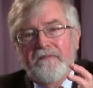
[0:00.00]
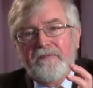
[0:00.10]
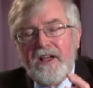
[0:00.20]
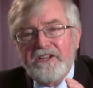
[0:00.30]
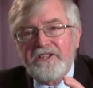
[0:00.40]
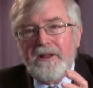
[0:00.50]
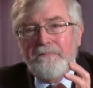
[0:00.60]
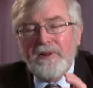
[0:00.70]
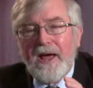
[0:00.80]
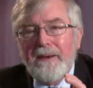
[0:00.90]
flesh
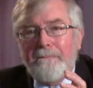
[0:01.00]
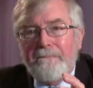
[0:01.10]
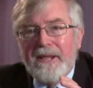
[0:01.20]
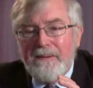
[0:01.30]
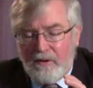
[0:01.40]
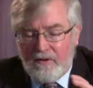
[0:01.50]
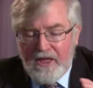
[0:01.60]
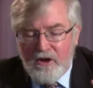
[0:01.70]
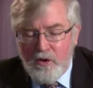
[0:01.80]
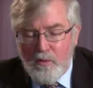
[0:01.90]
blood
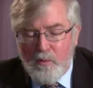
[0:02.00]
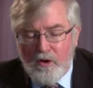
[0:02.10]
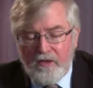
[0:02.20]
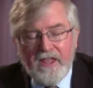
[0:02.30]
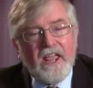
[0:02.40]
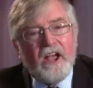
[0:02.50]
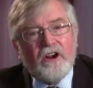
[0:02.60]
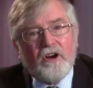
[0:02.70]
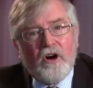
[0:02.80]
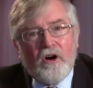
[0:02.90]
people who were the
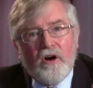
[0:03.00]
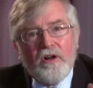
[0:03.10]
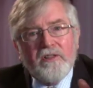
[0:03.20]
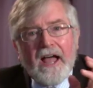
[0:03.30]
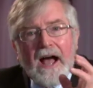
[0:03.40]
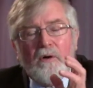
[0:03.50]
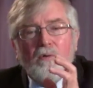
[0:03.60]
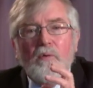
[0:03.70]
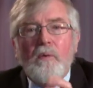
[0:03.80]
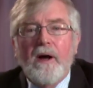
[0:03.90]
called
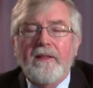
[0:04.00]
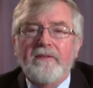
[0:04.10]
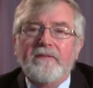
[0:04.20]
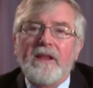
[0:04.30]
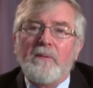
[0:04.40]
out ones.